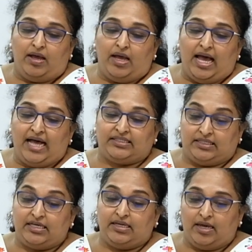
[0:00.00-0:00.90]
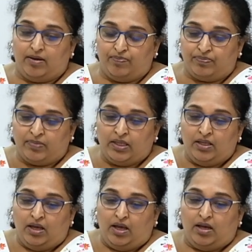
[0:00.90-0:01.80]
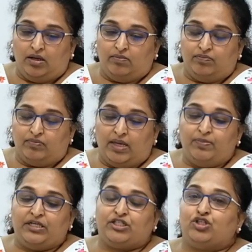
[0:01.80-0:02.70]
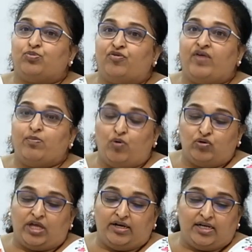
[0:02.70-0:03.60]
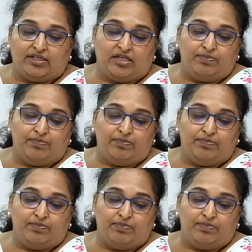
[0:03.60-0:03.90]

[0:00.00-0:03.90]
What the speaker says: has the ability to provide both adult and